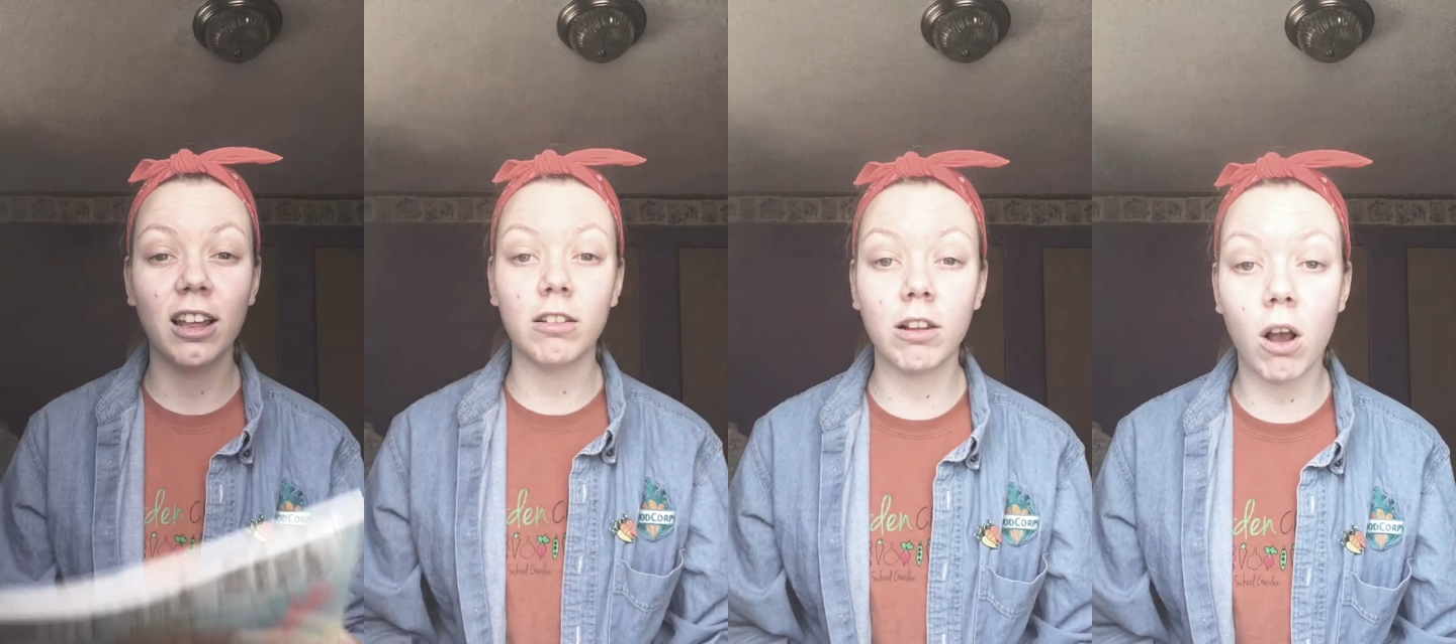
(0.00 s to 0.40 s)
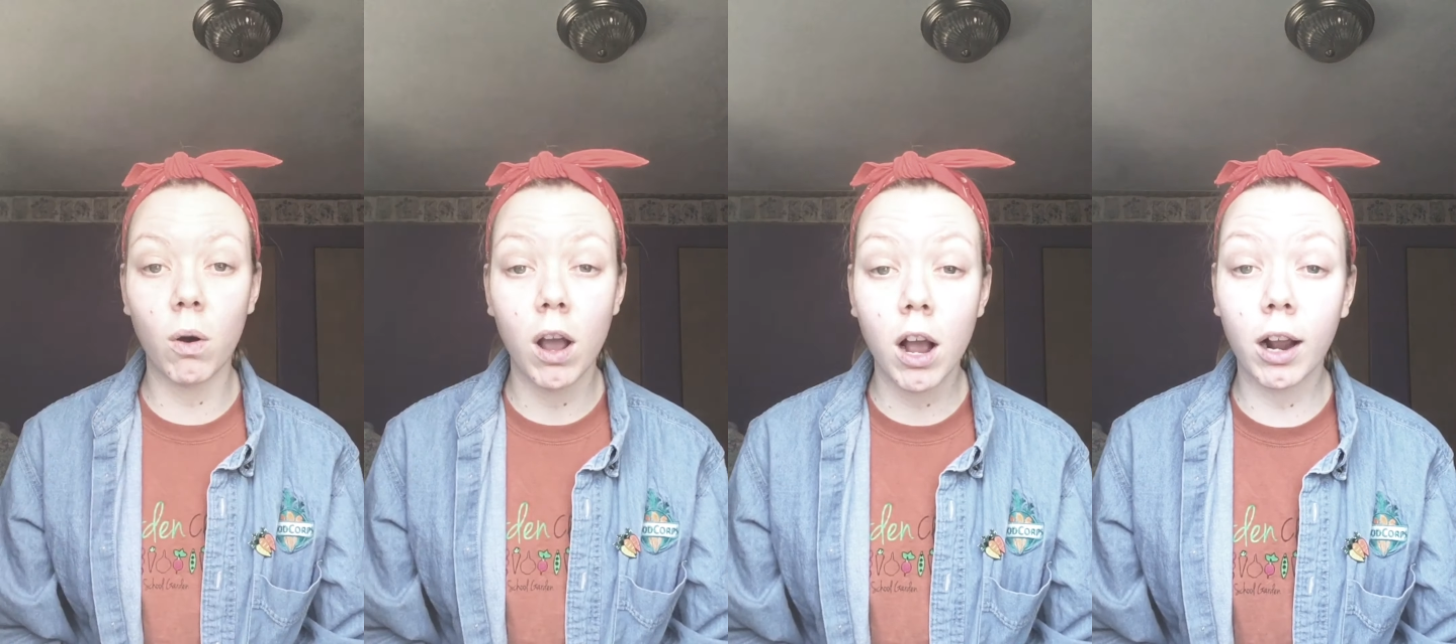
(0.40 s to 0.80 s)

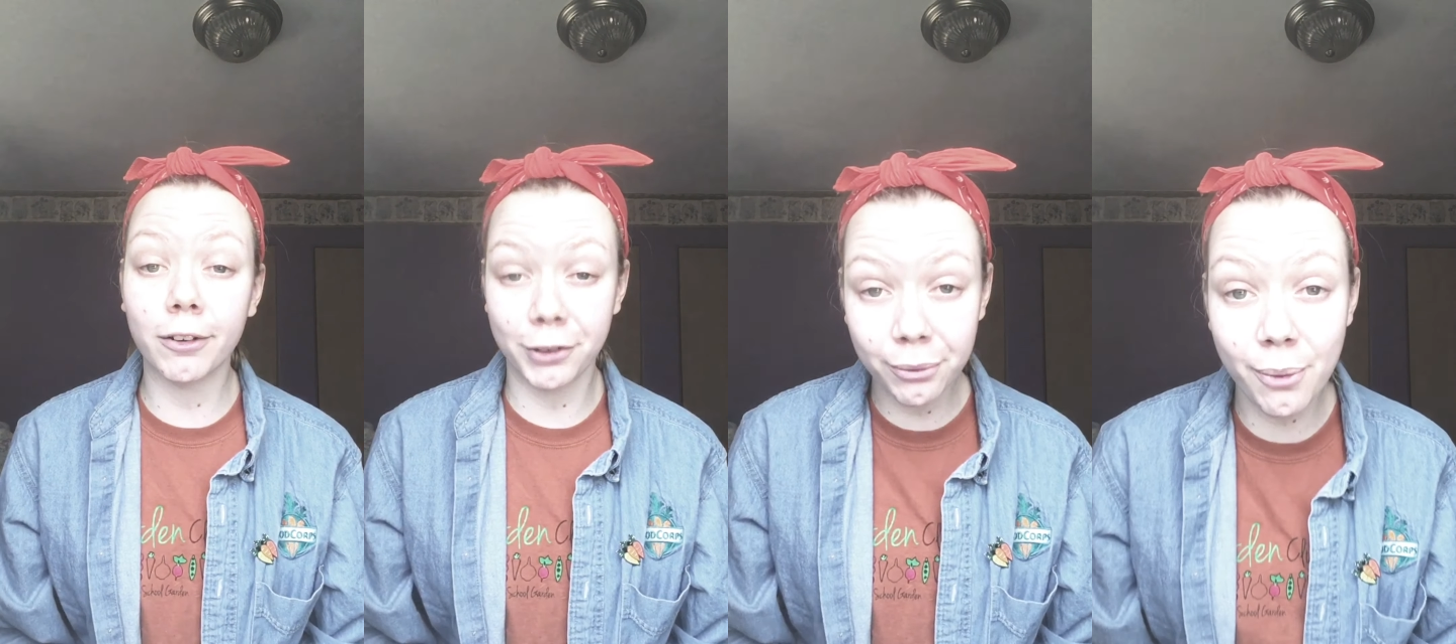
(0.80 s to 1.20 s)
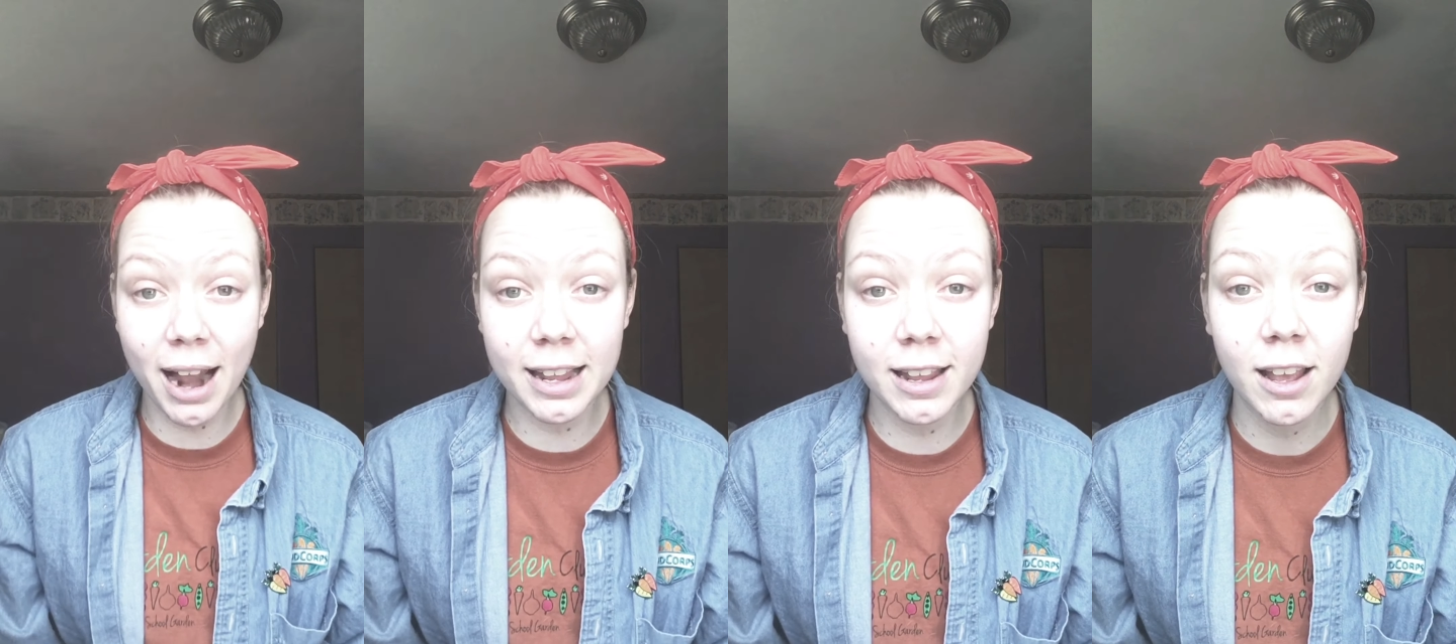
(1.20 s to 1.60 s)
So, are you
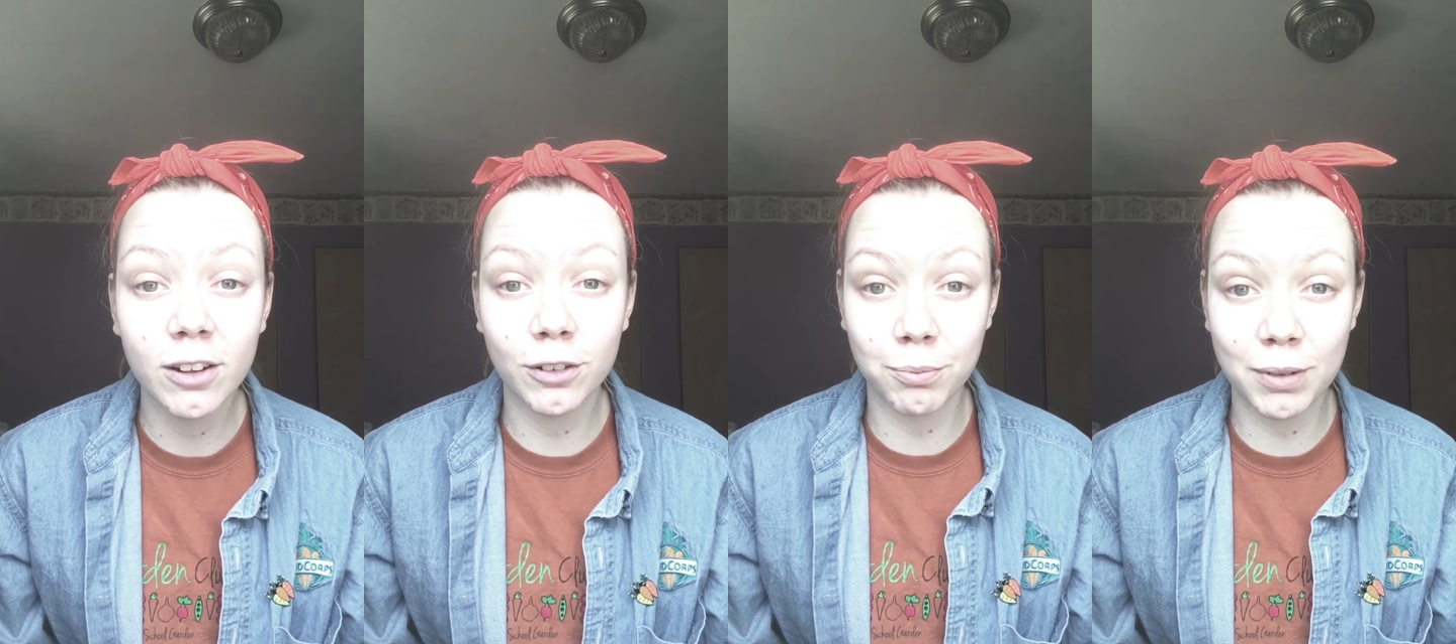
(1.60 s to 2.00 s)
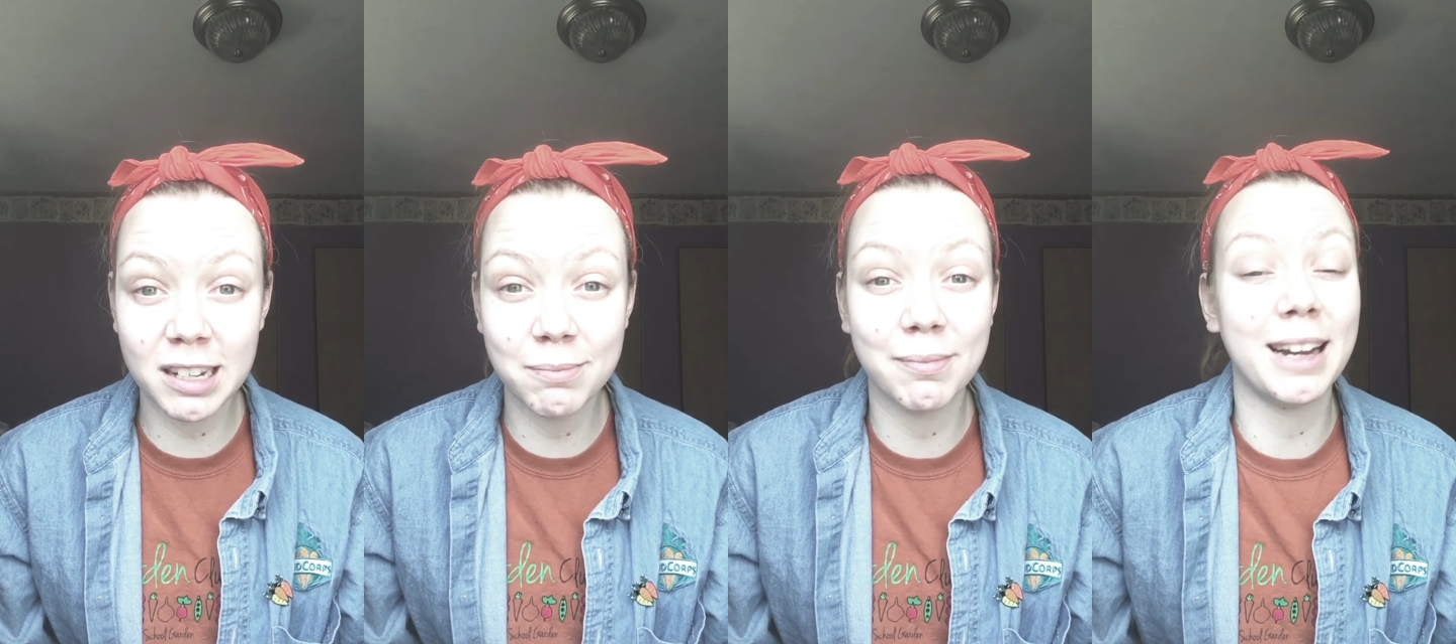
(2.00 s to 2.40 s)
ready to
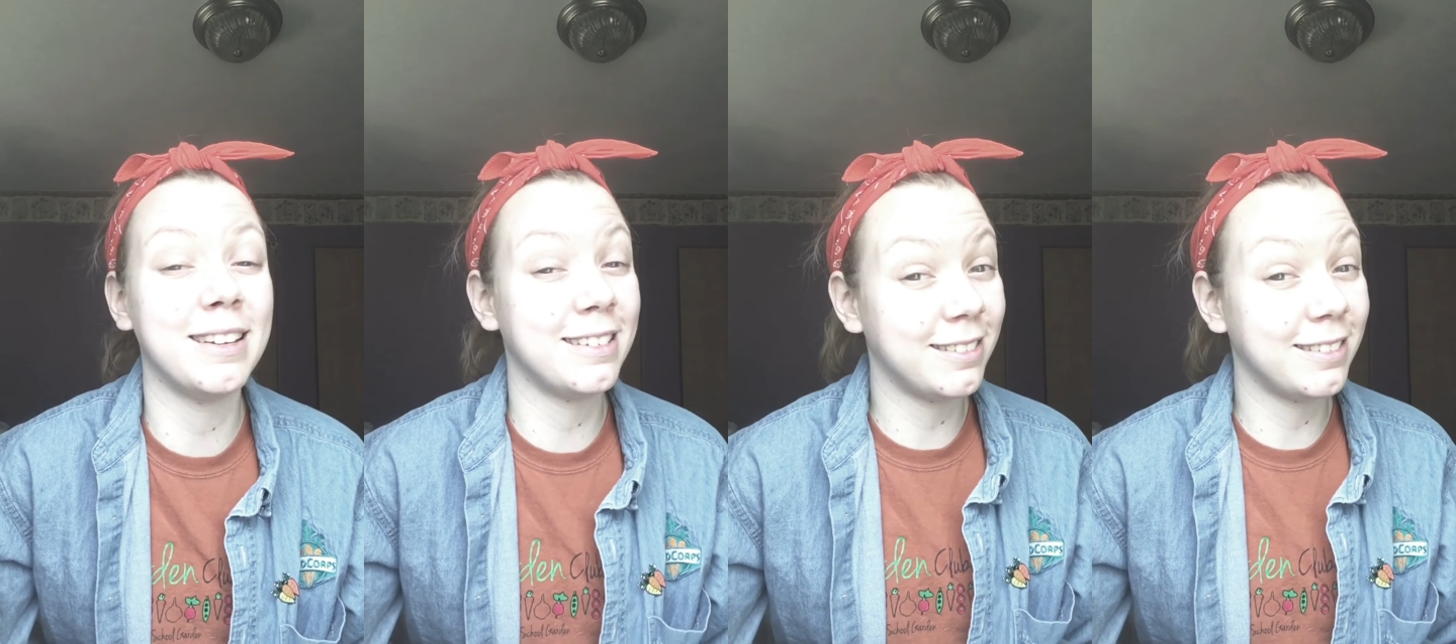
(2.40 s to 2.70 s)
meet my